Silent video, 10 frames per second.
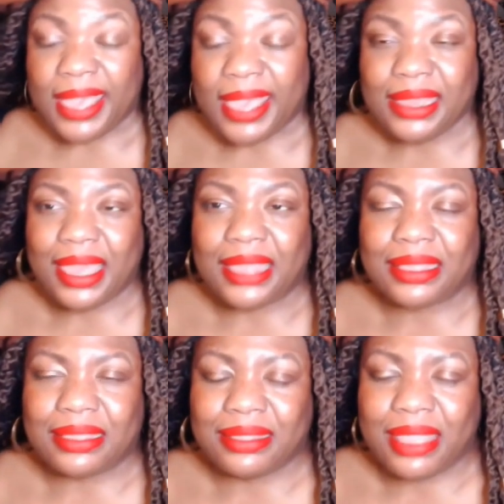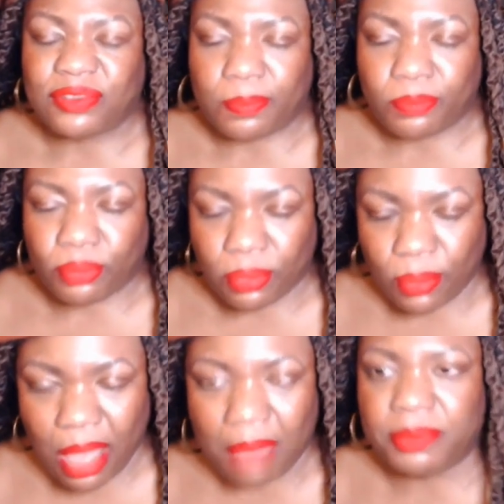And again, that's
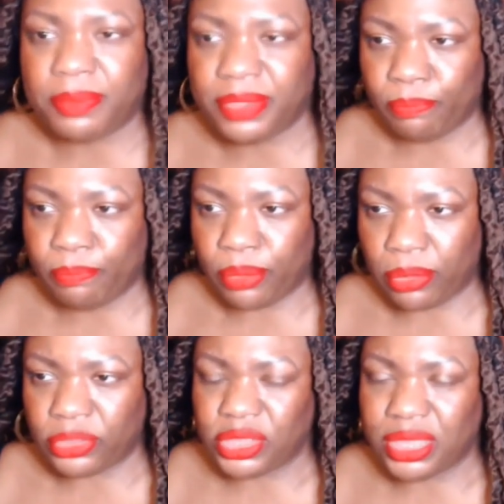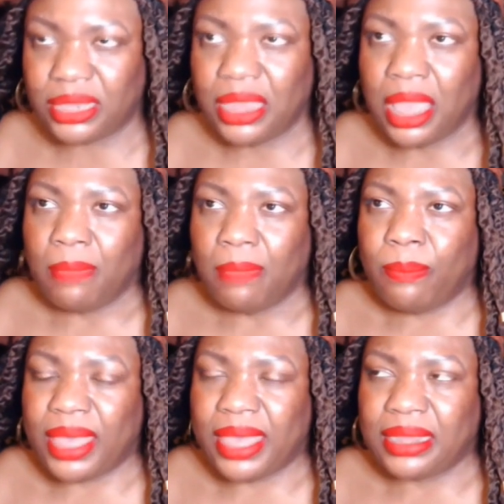probably bullshit,
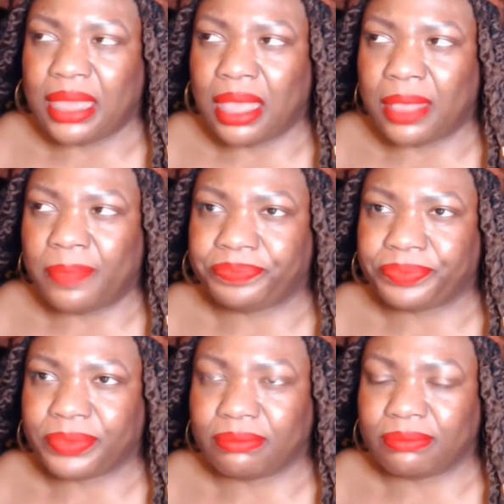but um,